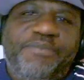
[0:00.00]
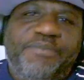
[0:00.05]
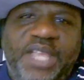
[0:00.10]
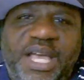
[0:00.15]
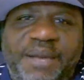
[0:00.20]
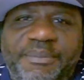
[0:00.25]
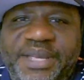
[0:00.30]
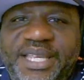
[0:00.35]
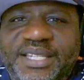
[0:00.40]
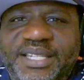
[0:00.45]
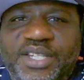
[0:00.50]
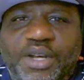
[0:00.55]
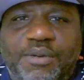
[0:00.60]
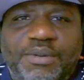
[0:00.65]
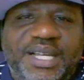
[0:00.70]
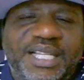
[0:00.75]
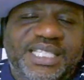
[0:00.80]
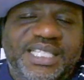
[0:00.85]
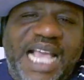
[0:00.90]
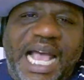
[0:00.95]
You know what I mean? So
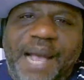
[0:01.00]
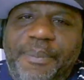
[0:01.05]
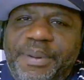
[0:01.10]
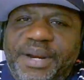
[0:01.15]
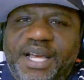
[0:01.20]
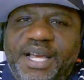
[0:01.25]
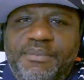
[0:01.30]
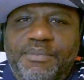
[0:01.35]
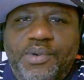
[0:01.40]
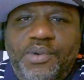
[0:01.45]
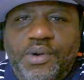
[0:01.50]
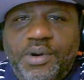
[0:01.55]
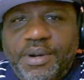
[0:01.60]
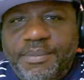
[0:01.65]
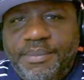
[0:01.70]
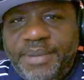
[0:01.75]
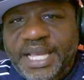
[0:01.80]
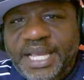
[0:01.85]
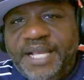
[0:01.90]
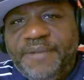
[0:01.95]
we can chop it up more,
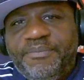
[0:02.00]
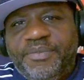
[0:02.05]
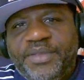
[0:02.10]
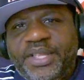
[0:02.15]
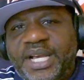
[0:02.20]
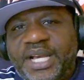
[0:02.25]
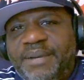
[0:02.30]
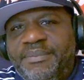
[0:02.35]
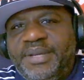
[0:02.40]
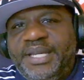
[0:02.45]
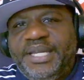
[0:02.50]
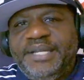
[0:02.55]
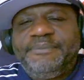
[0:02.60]
man. You know what I mean?